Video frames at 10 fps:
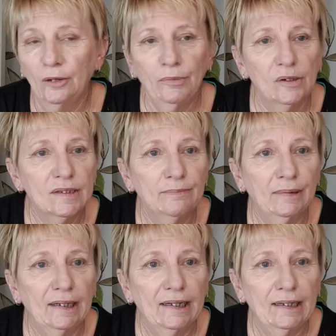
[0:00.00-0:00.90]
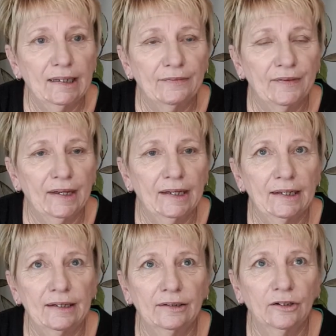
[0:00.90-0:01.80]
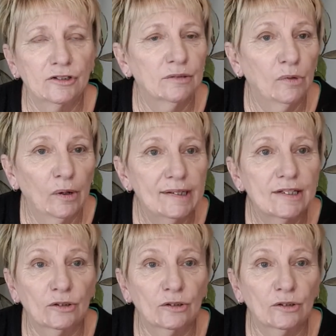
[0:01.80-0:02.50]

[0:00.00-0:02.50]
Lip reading: possibly the Nutrimoist